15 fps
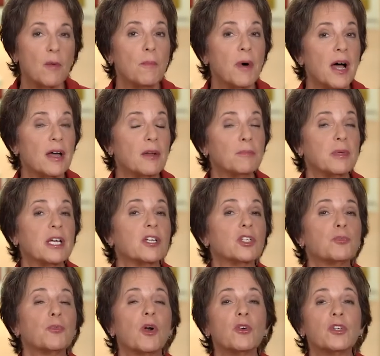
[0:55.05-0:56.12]
But
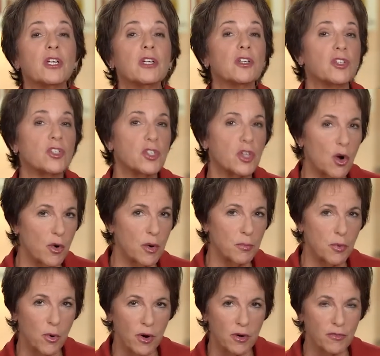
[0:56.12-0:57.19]
because protein is so
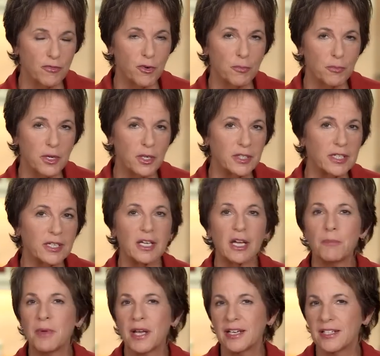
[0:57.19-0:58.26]
important for building
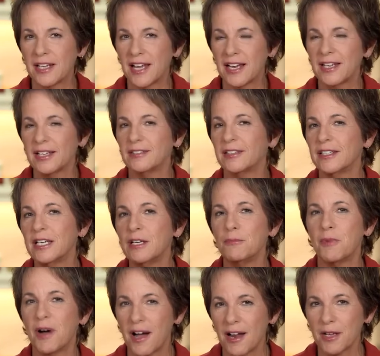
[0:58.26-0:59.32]
and maintaining
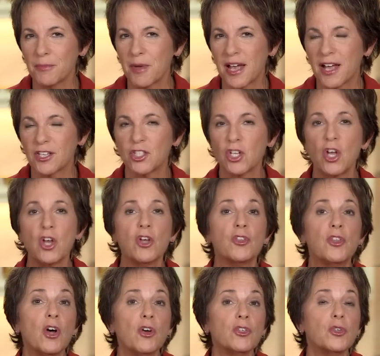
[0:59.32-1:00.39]
lean body mass,
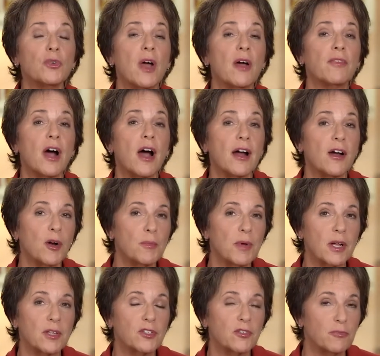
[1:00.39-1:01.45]
those who have higher
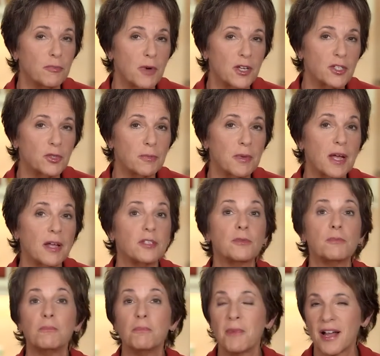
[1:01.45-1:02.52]
amounts of muscle
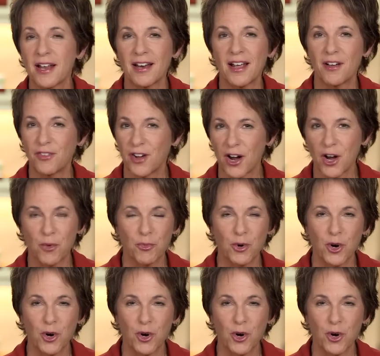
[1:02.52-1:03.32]
mass might have higher